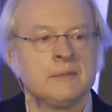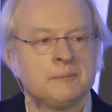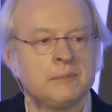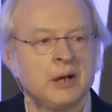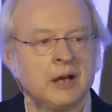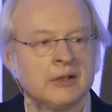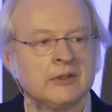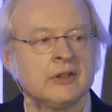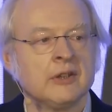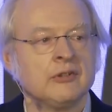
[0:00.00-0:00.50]

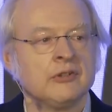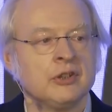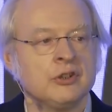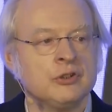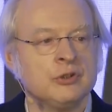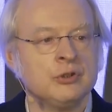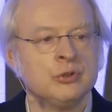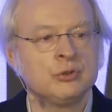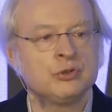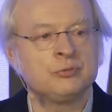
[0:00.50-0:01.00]
but the
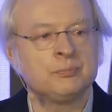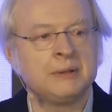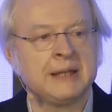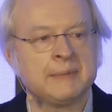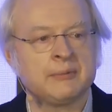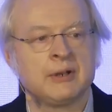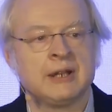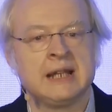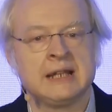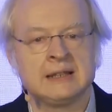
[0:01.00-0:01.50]

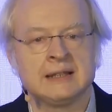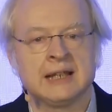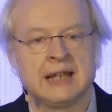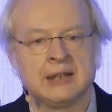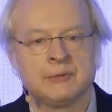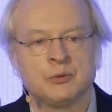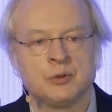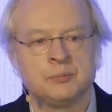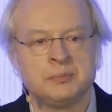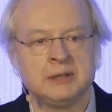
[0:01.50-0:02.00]
newspaper
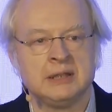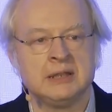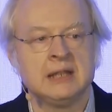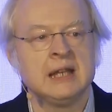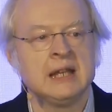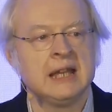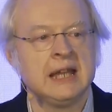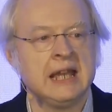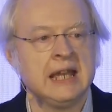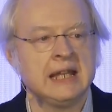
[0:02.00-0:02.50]
headline would be
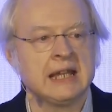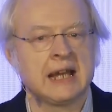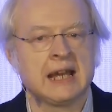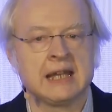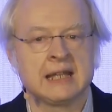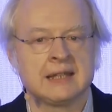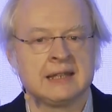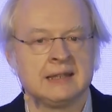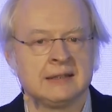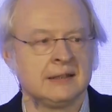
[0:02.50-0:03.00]

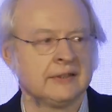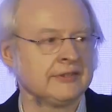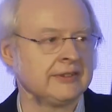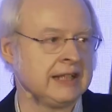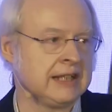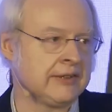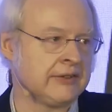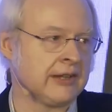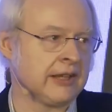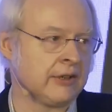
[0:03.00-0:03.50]
AI kills
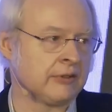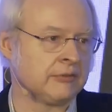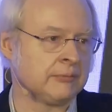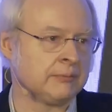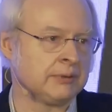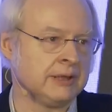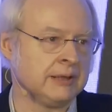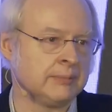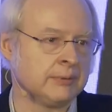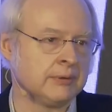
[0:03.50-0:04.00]

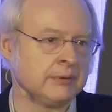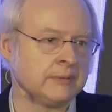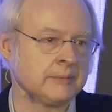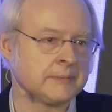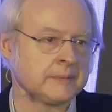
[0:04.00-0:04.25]
8,000 people.